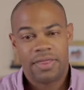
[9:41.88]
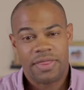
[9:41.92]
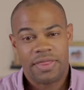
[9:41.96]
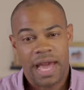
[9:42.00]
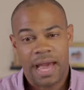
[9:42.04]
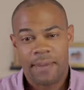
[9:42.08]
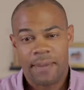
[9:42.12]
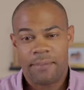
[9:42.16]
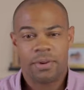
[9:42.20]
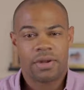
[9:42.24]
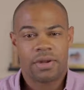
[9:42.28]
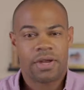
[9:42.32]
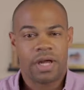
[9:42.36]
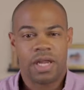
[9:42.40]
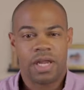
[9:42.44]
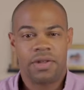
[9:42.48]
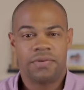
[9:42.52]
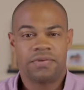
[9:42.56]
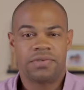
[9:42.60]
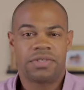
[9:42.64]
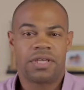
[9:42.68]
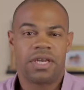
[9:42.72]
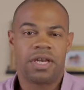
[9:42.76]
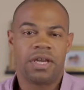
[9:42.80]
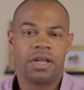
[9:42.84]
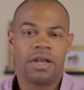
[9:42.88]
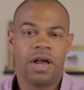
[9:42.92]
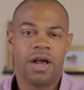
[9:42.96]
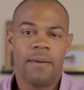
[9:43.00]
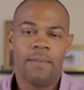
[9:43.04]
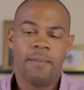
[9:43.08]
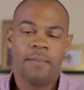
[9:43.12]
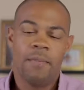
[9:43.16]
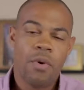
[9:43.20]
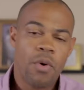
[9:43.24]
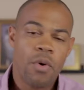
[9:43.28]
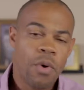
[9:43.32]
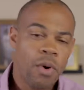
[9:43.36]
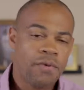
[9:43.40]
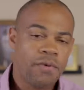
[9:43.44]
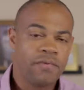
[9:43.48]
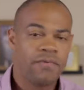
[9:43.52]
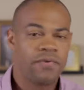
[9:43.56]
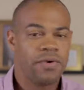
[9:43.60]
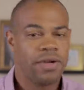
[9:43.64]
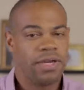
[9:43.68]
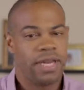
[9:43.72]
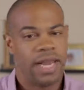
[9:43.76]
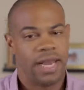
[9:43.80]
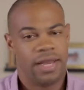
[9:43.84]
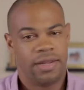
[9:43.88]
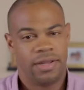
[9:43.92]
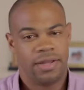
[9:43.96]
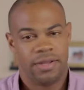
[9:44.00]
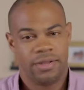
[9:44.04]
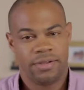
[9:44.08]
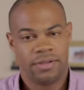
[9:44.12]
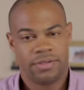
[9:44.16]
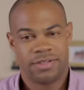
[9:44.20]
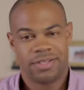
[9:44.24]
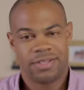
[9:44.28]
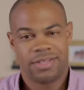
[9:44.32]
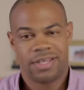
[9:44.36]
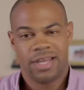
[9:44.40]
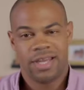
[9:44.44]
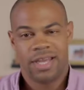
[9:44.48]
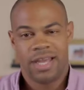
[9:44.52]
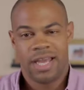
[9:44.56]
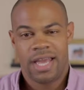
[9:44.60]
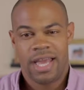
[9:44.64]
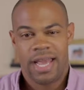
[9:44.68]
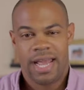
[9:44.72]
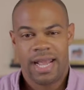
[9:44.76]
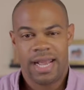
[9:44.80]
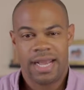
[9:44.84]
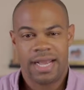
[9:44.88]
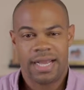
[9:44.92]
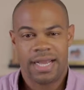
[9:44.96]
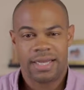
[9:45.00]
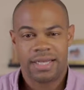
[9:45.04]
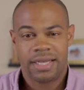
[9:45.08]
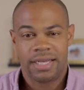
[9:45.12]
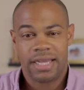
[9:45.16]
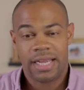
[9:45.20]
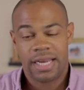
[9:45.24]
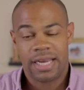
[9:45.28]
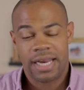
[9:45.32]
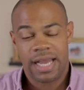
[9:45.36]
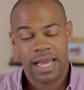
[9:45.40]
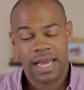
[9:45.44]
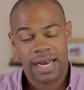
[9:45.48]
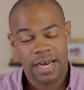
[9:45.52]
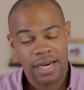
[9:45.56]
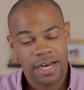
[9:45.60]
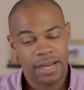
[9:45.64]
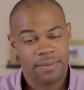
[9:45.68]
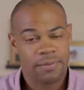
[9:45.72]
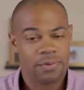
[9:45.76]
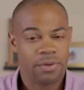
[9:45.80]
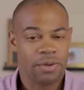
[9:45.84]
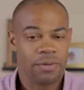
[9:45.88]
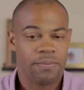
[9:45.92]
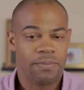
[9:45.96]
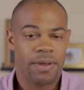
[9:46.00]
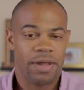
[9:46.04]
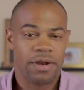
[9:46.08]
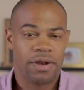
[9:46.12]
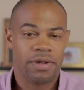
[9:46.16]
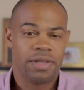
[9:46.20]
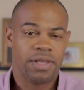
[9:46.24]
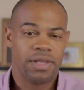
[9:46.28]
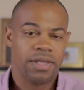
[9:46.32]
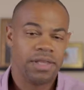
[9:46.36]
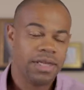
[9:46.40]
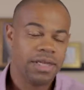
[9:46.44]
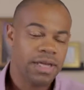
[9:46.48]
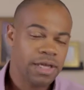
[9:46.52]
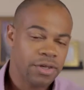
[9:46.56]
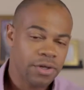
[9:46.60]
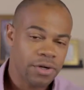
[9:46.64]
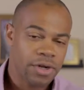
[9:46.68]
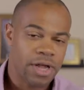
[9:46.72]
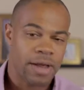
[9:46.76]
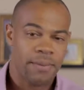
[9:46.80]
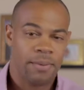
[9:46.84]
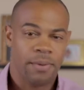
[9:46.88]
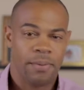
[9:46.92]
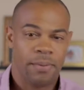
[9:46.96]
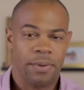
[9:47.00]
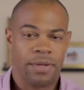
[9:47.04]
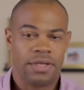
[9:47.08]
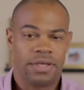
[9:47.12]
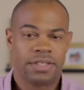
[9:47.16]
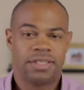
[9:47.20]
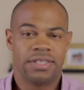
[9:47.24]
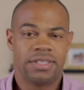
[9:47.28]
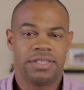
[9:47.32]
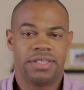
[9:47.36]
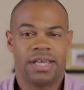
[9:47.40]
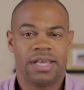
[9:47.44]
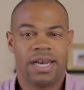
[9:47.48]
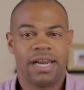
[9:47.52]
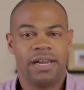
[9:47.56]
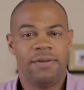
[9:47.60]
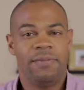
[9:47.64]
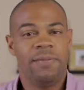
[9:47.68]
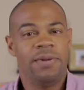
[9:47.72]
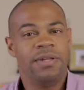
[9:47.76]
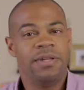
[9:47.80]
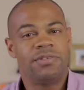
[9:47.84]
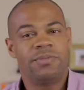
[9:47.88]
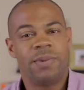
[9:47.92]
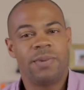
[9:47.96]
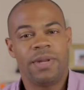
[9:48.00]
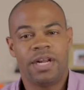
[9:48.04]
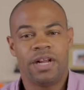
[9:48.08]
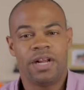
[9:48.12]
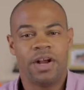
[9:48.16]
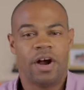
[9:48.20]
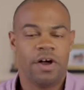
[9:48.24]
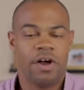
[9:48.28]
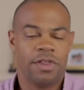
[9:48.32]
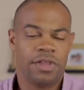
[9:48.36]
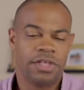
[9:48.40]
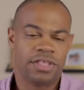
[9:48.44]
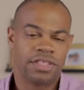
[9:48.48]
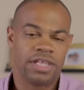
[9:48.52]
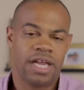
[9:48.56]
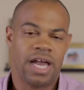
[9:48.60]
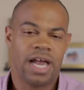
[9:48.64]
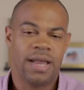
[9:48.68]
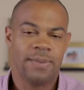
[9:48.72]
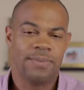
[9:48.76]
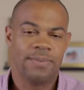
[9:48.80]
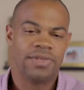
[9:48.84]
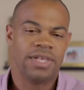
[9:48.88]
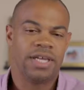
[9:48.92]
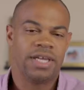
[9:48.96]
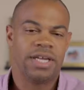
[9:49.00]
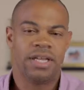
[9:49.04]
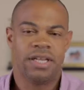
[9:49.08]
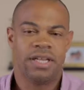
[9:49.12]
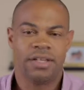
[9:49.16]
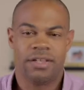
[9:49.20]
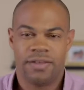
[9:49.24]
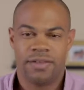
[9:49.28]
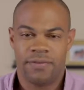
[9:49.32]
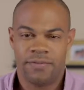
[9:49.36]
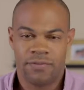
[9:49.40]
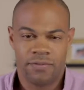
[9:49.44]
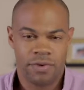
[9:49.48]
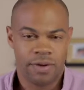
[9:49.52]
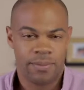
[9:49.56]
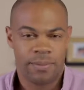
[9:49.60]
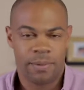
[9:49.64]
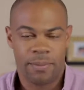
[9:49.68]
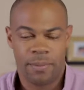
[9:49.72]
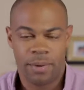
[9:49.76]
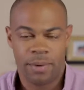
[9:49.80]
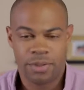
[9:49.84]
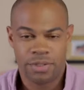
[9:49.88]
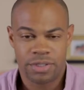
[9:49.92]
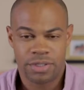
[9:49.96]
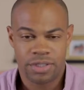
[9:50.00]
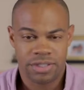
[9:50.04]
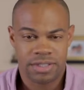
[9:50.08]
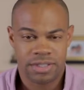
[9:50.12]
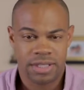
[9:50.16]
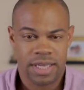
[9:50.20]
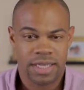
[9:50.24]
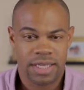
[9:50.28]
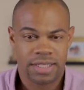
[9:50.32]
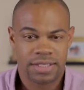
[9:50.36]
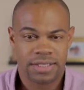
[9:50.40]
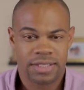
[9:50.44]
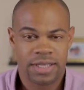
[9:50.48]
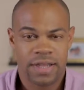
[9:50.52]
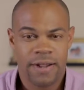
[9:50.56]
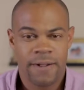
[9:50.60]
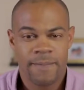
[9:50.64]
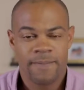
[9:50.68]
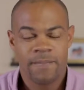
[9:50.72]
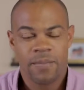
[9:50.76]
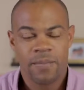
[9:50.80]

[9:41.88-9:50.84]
That book all of a sudden got more free downloads. And it ended up doing better than the other couple books that I'd been spending all this time sending to free promotion sites.